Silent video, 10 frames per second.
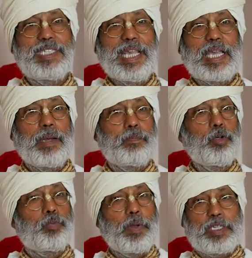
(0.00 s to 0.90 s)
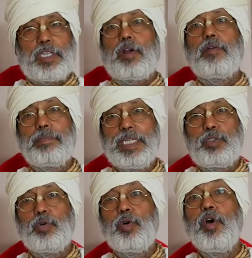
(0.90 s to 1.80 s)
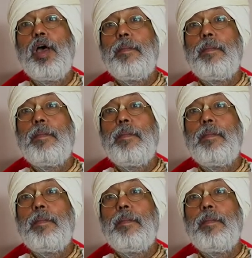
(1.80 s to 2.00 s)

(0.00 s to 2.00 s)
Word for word: they can put pressure on me to